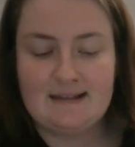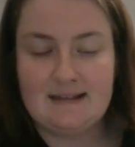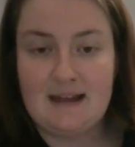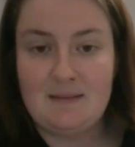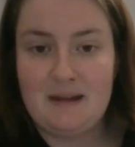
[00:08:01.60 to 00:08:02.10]
the
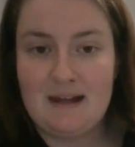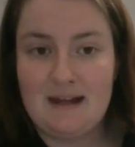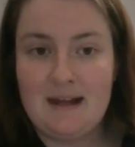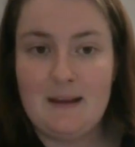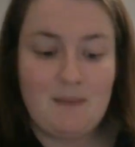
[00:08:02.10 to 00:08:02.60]
SIB
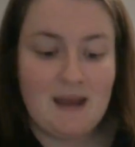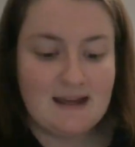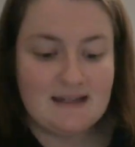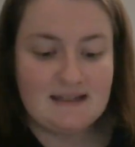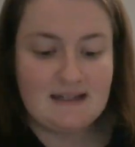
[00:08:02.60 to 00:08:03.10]
may
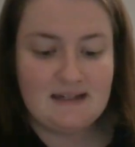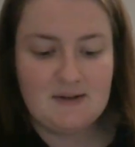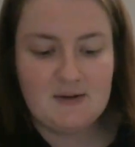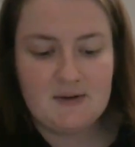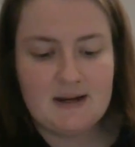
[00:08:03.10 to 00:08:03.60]

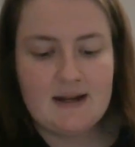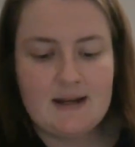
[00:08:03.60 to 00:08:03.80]
continue